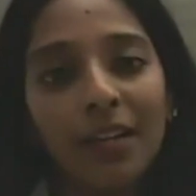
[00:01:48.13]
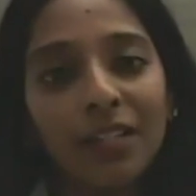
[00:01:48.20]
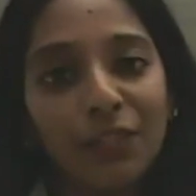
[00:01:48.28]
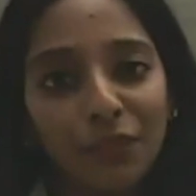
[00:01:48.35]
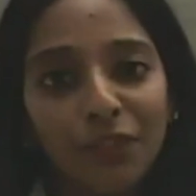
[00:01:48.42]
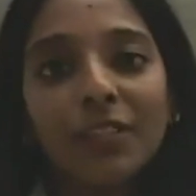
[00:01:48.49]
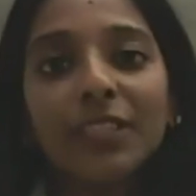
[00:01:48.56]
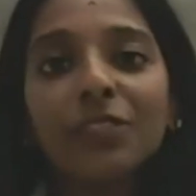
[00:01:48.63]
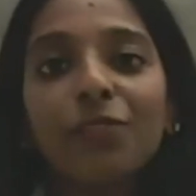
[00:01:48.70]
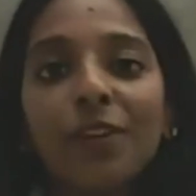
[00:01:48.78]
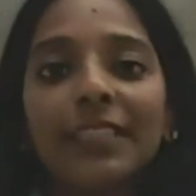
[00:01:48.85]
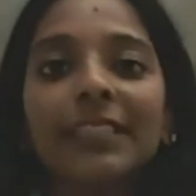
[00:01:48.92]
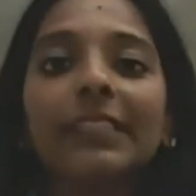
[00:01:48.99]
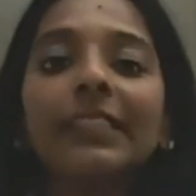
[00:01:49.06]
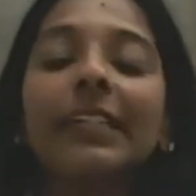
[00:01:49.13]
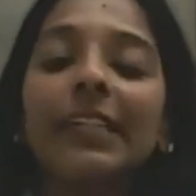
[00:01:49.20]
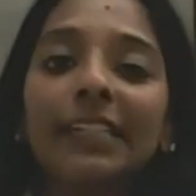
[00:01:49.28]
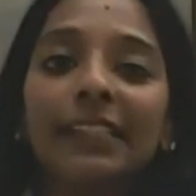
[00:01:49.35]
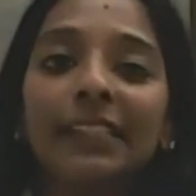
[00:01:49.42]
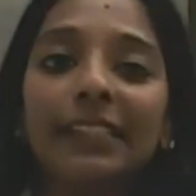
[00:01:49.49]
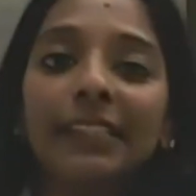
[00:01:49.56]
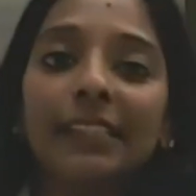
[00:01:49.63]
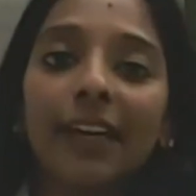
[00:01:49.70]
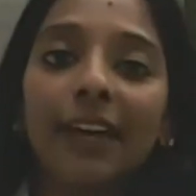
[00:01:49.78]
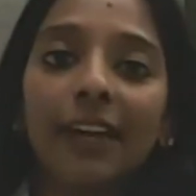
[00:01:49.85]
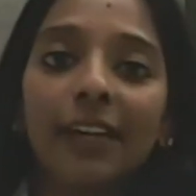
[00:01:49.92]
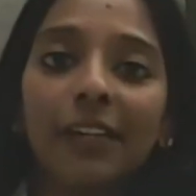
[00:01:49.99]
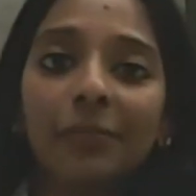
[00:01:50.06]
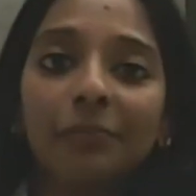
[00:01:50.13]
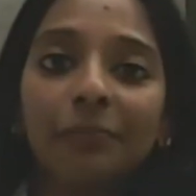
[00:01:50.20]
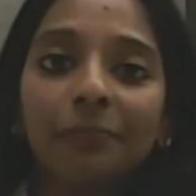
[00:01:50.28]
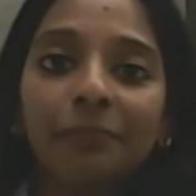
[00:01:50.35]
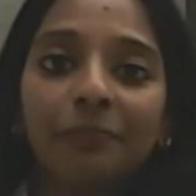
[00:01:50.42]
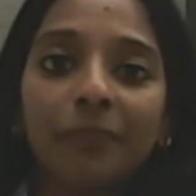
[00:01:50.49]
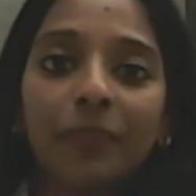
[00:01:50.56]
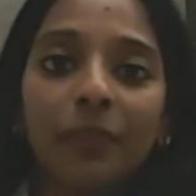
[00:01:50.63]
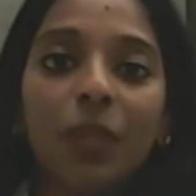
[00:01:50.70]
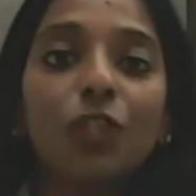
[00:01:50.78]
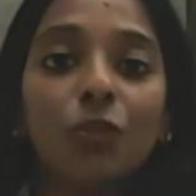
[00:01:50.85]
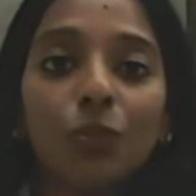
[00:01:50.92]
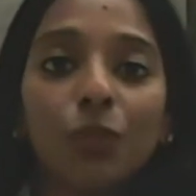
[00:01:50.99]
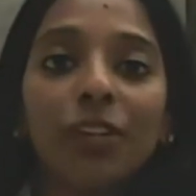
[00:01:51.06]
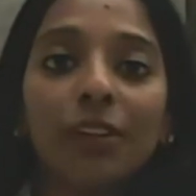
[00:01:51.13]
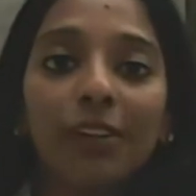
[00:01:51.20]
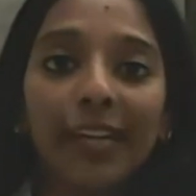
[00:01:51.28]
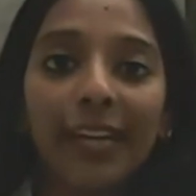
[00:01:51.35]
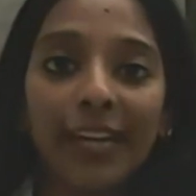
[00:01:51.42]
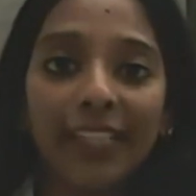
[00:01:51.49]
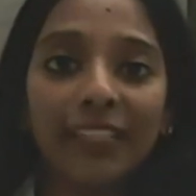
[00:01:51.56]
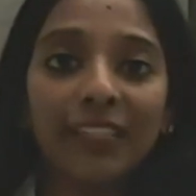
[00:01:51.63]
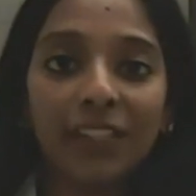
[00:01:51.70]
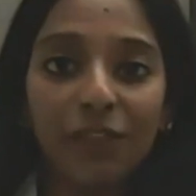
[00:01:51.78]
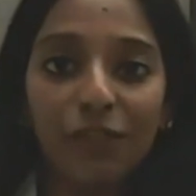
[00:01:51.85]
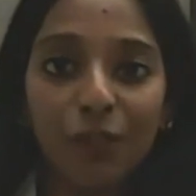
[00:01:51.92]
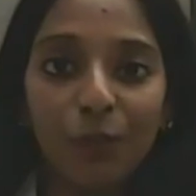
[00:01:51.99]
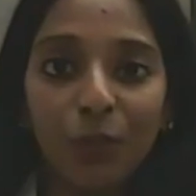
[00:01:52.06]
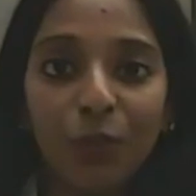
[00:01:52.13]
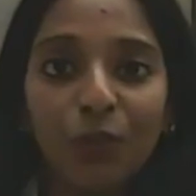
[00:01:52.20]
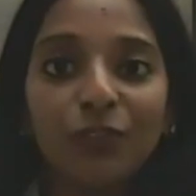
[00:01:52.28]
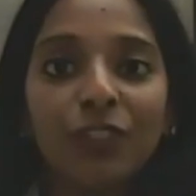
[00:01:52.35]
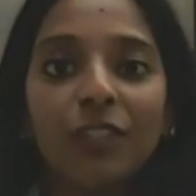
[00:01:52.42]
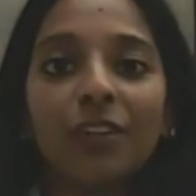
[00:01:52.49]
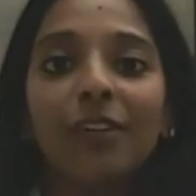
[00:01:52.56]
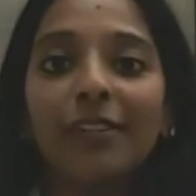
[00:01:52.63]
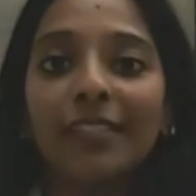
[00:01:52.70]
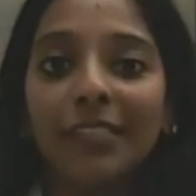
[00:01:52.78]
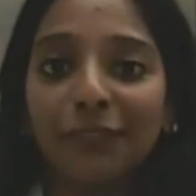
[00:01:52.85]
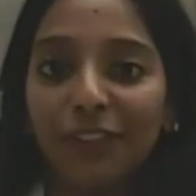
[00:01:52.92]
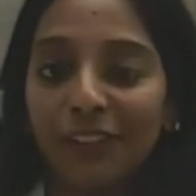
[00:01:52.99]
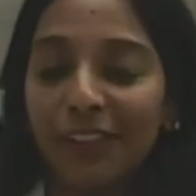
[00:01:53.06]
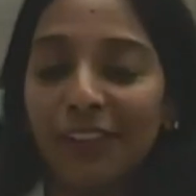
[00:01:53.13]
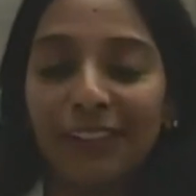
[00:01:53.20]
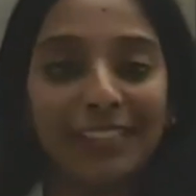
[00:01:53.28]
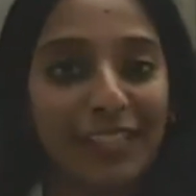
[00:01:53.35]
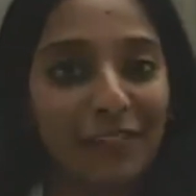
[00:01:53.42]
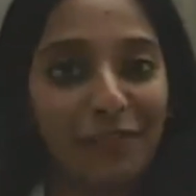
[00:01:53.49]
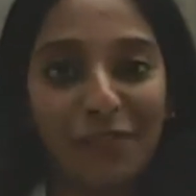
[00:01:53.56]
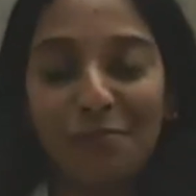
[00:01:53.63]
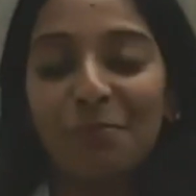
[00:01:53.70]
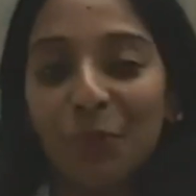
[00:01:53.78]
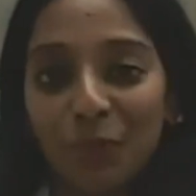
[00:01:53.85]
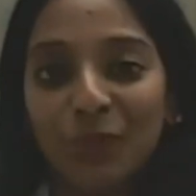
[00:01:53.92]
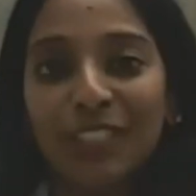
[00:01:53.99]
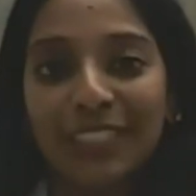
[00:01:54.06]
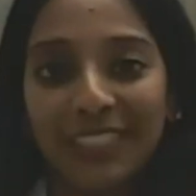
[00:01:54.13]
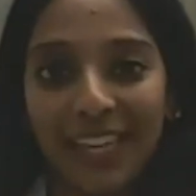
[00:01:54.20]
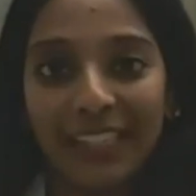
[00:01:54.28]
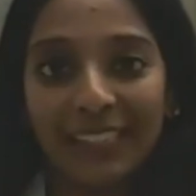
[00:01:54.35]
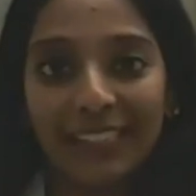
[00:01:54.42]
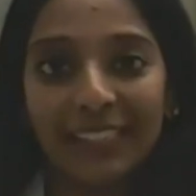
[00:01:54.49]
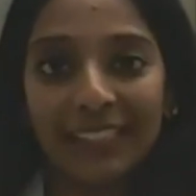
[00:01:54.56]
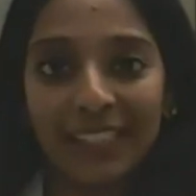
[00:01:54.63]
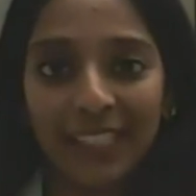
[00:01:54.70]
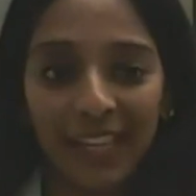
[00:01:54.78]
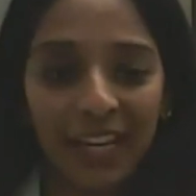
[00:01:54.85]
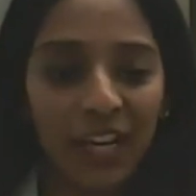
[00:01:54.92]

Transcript: The first reason is 2 hearing aids removes hearing difficulty from both sides.